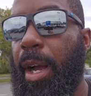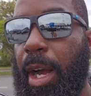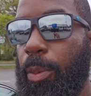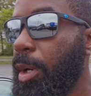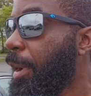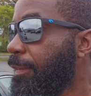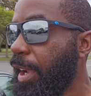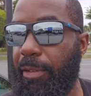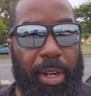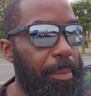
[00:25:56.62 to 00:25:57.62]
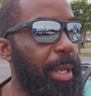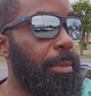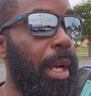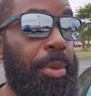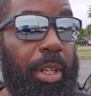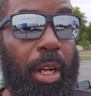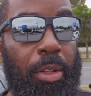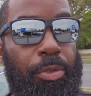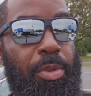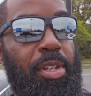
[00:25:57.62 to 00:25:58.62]
uh, one of my favorite BMW
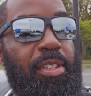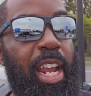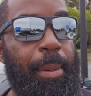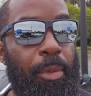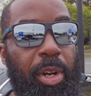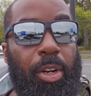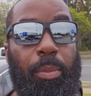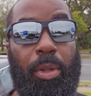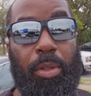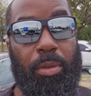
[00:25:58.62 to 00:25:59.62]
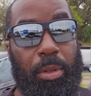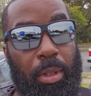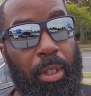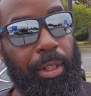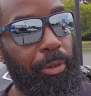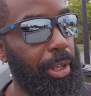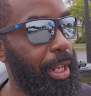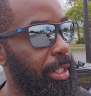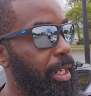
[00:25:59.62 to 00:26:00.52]
colors, which is San Marino blue. I really like